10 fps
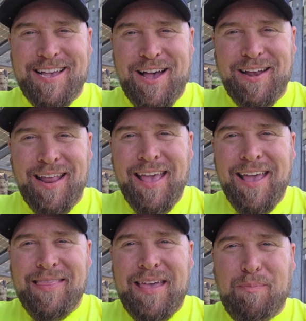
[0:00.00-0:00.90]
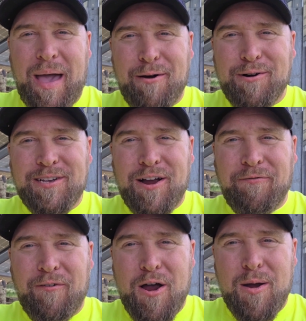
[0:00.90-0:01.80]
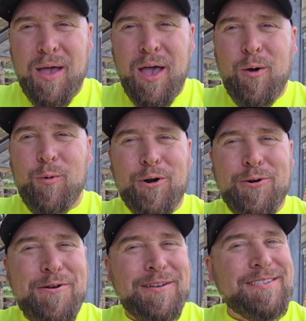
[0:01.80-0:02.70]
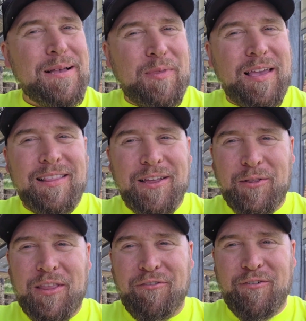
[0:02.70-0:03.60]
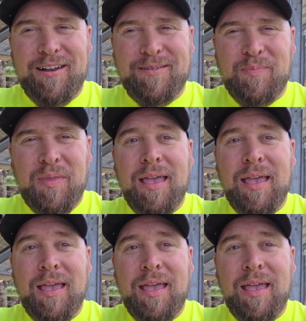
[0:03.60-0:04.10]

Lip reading: sun that powers our farm, we're growing something a little different.